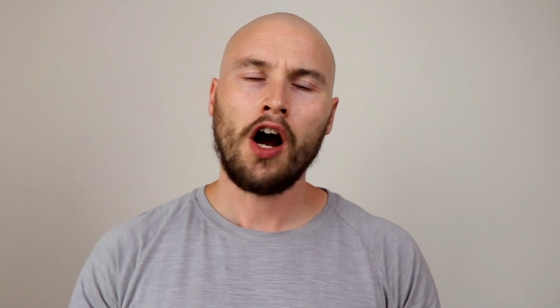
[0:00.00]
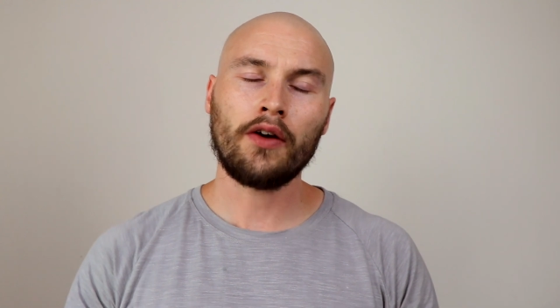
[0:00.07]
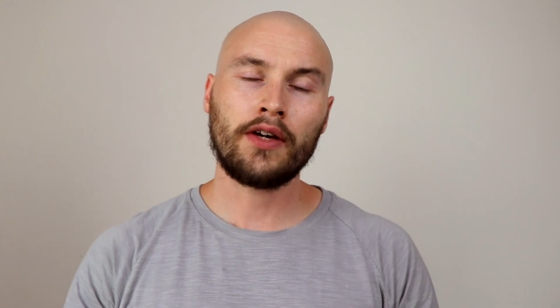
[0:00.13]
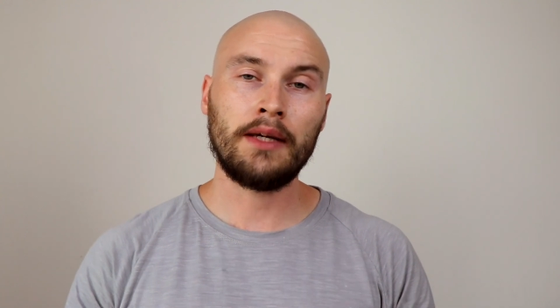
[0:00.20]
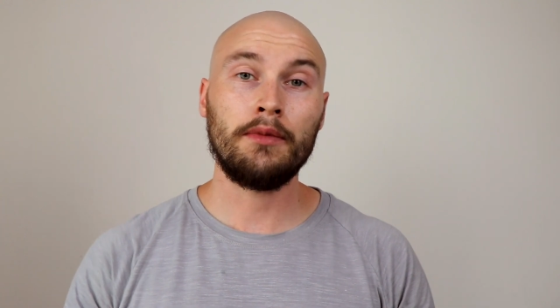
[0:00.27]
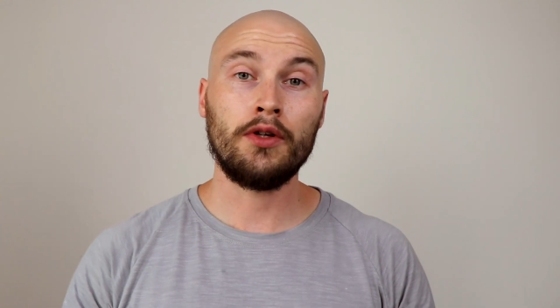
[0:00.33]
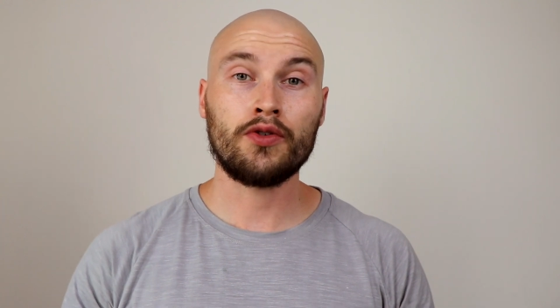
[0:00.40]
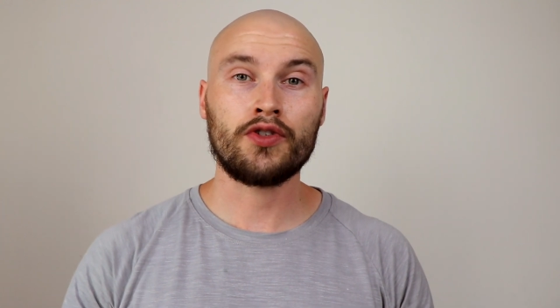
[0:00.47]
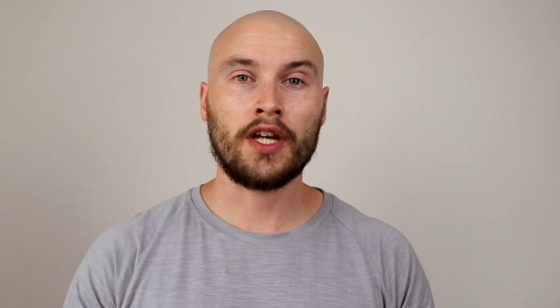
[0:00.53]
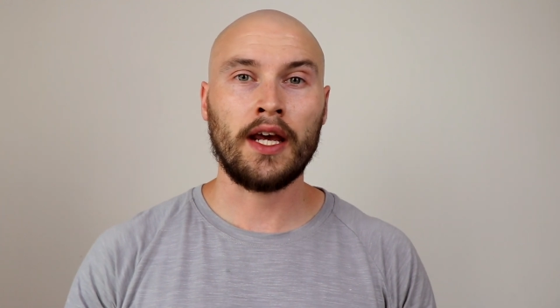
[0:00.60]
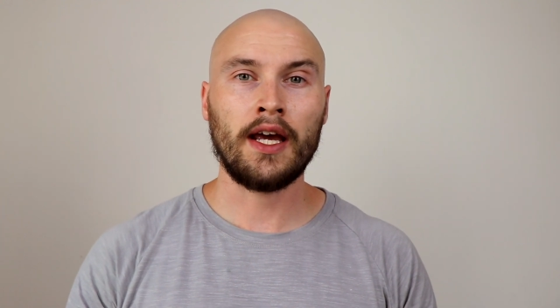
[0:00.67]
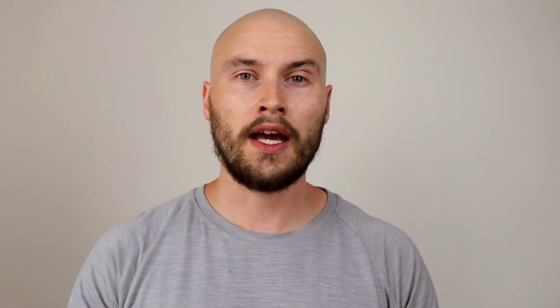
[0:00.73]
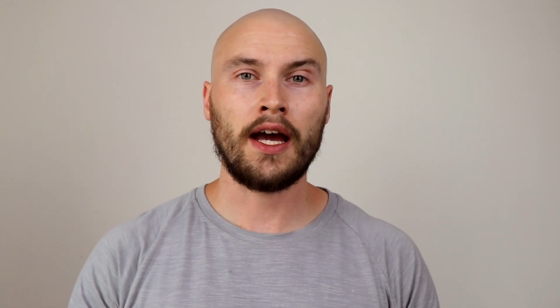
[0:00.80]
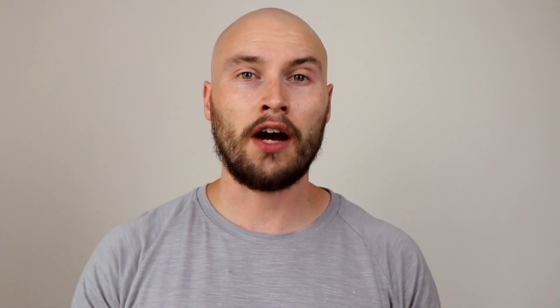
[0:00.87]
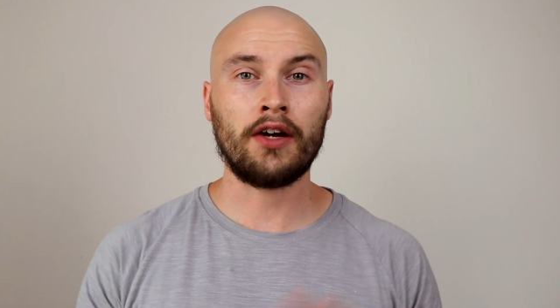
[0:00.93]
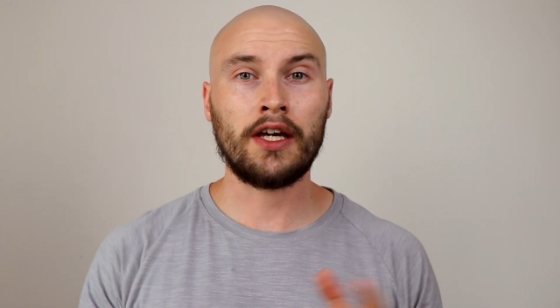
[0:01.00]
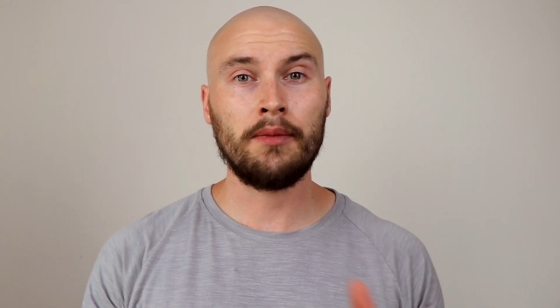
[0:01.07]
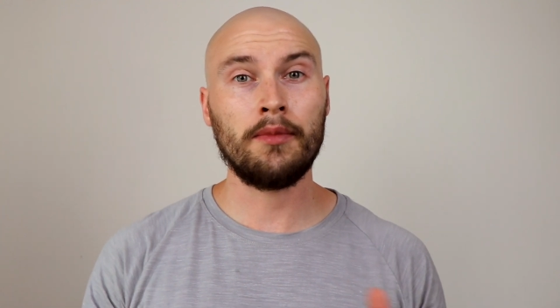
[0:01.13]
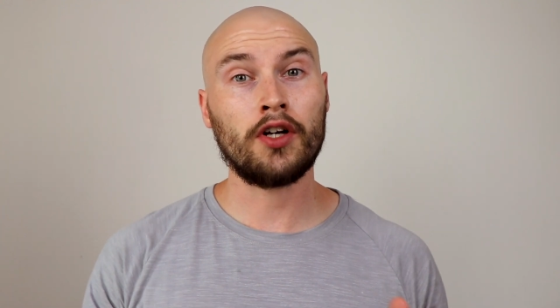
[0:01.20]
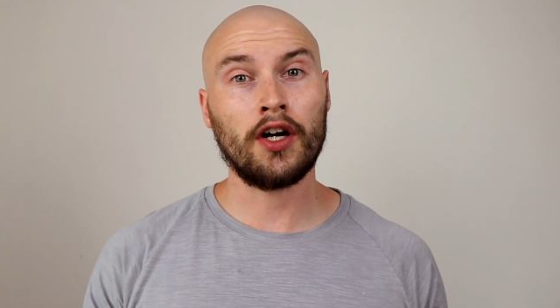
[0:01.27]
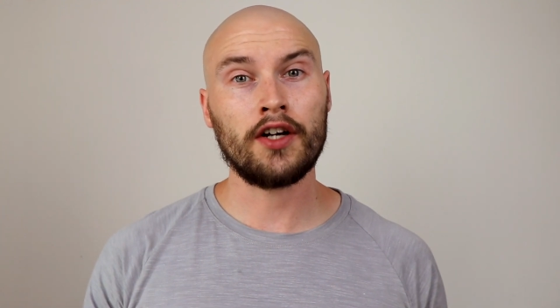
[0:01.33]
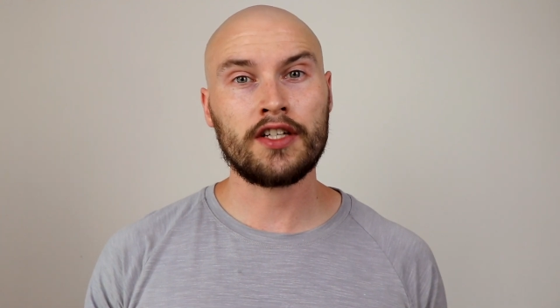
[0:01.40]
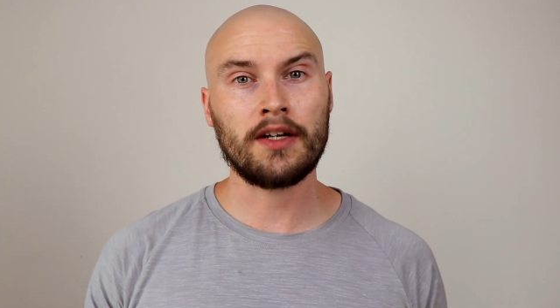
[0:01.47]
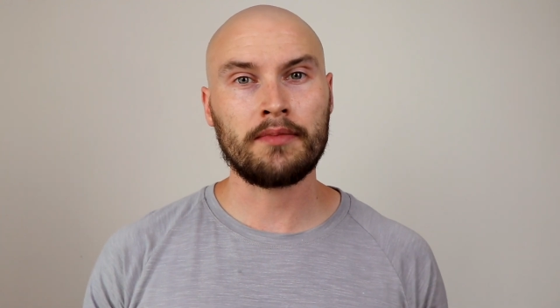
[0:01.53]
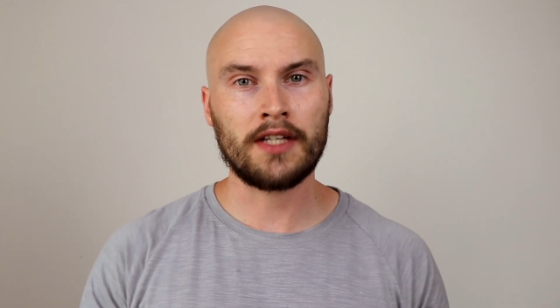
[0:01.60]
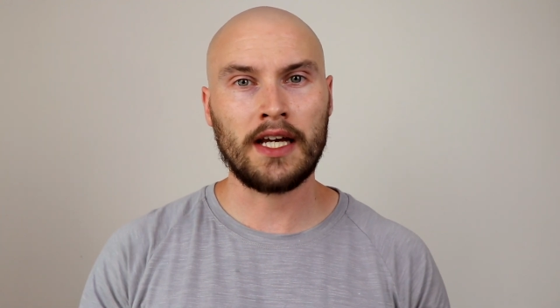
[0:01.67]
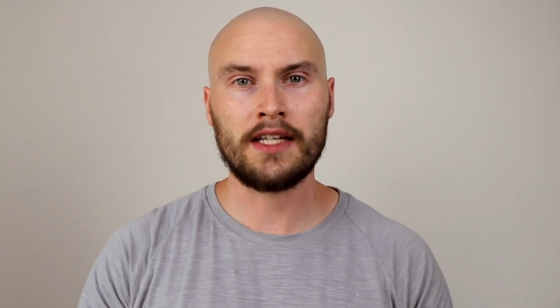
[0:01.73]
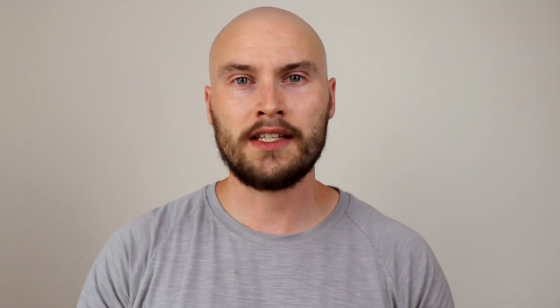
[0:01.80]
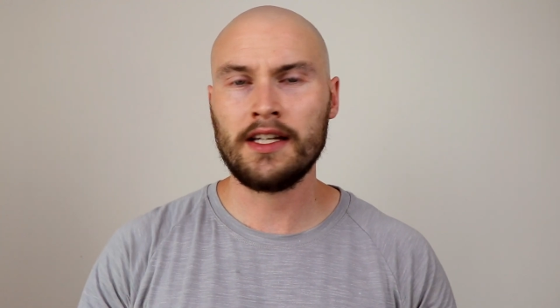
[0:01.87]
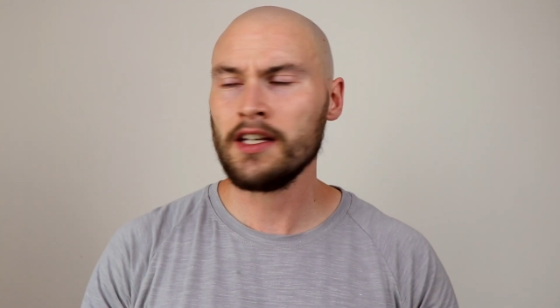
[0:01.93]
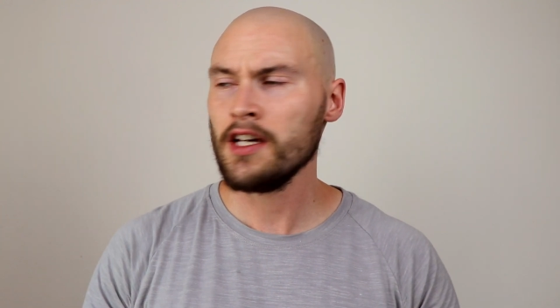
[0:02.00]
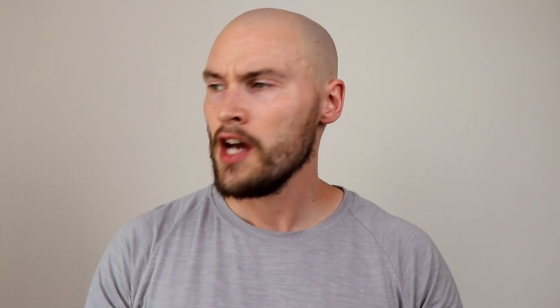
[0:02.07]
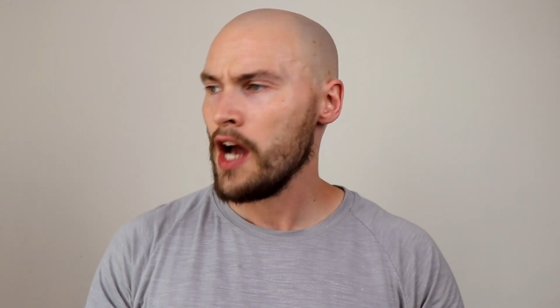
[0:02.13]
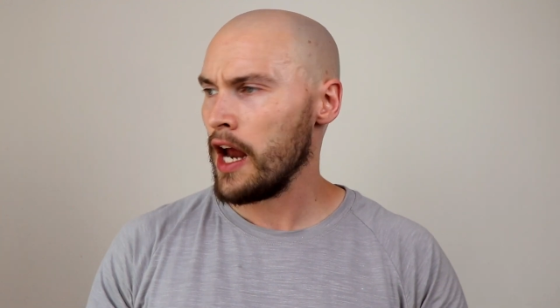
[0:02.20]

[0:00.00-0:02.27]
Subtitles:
I'll keep using it, I'll keep you guys updated,